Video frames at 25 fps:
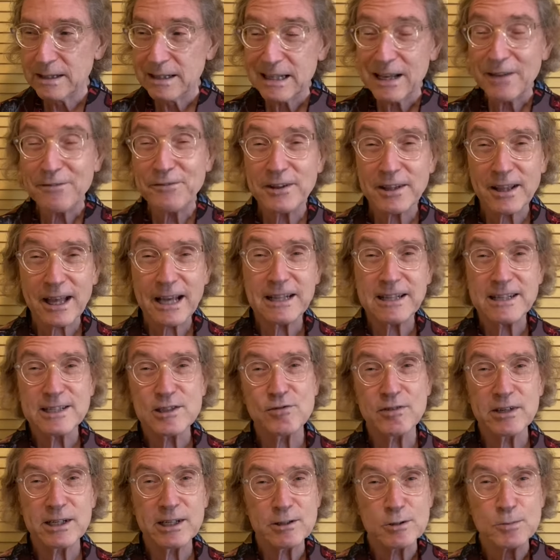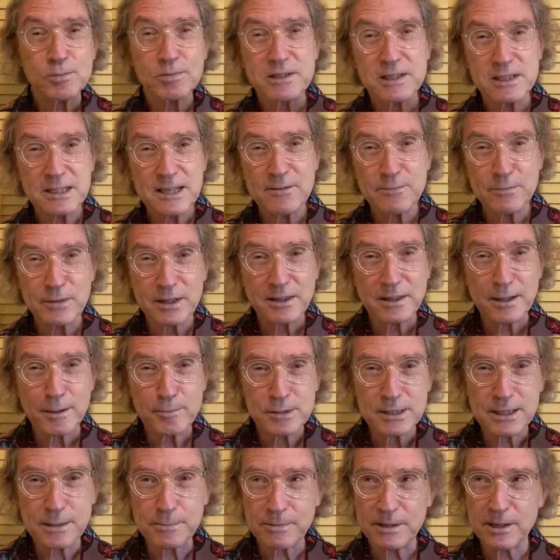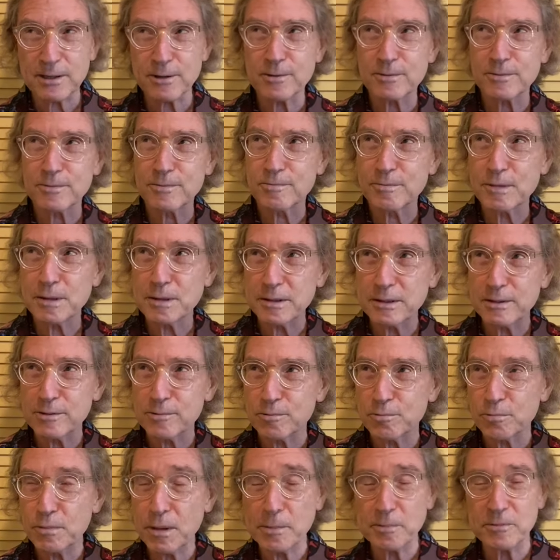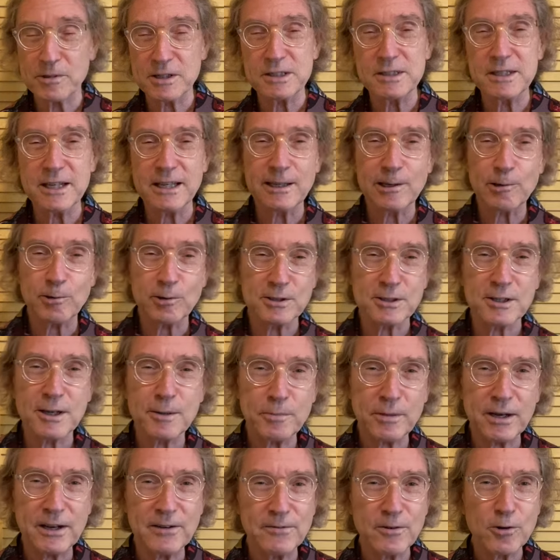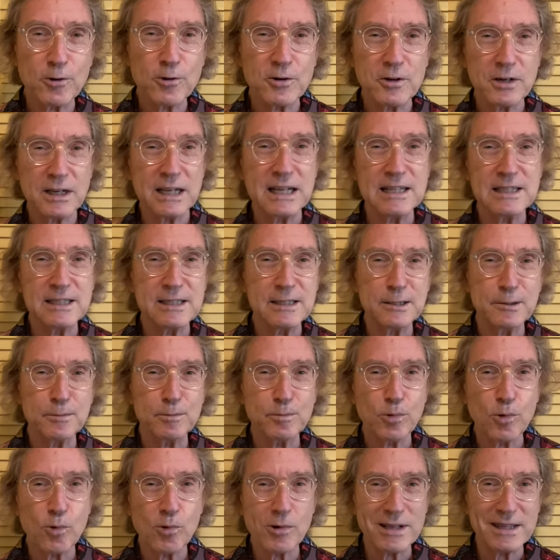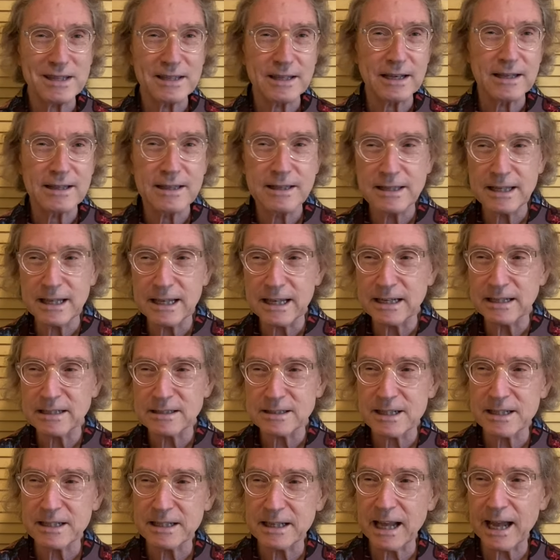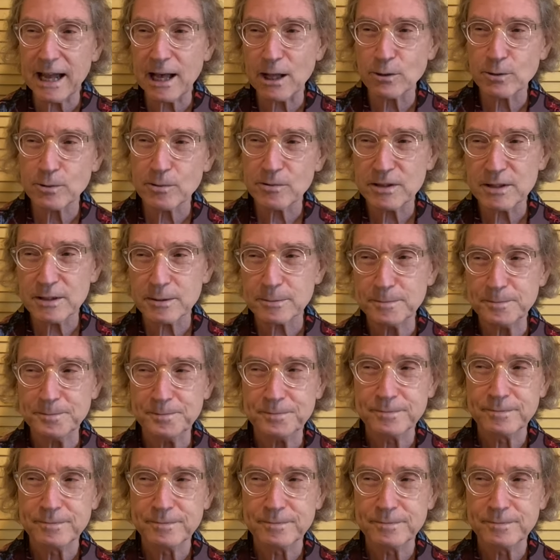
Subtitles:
If you like these videos, please give them a thumbs up. I don't remember to say that all the time, but I've heard it's an important thing to the algorithm.